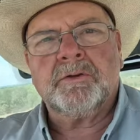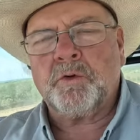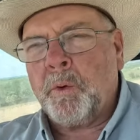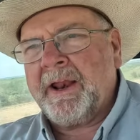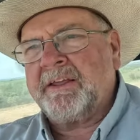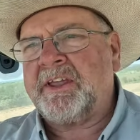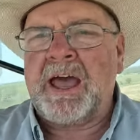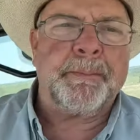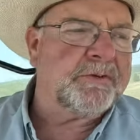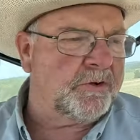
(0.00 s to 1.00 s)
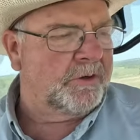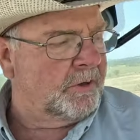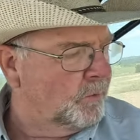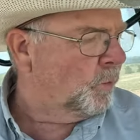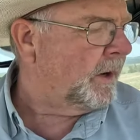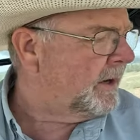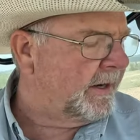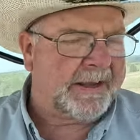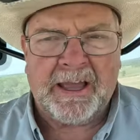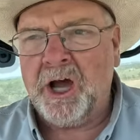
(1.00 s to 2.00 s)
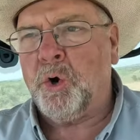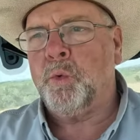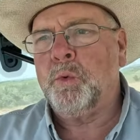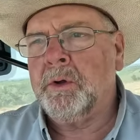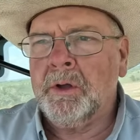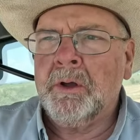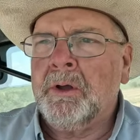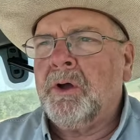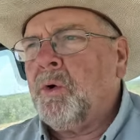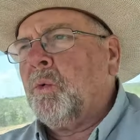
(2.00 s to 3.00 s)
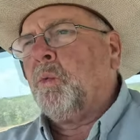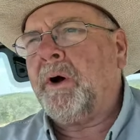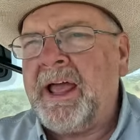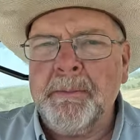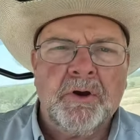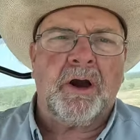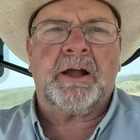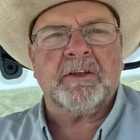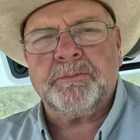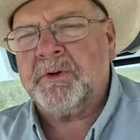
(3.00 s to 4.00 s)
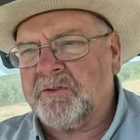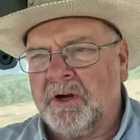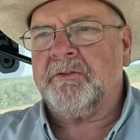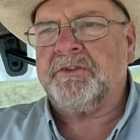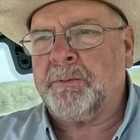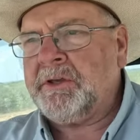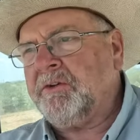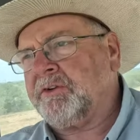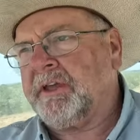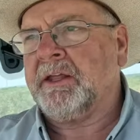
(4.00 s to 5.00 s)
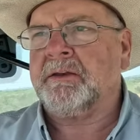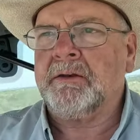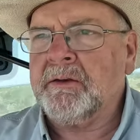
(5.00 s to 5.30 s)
So what has happened to it? Where did it go? What happened to our customer service that we used to get